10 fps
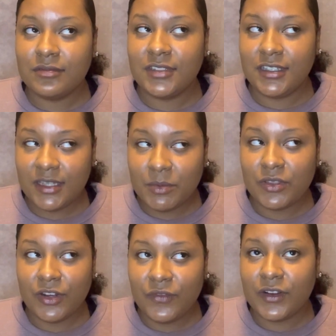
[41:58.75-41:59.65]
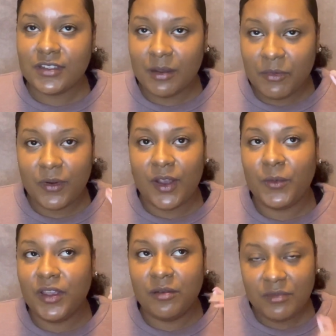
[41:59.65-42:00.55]
December 31st come around,
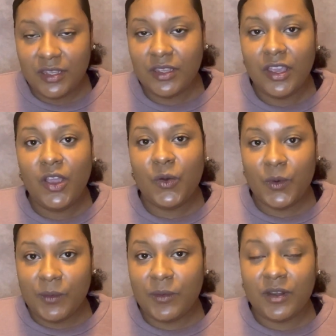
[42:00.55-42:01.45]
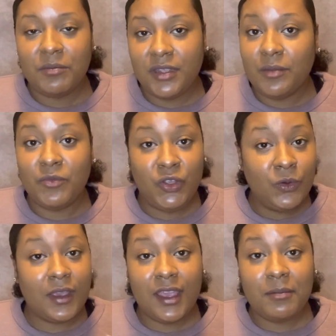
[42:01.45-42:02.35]
we're gonna be where we want to be,
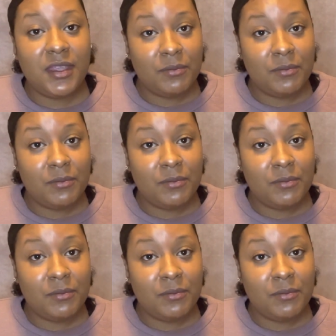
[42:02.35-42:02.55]
you and me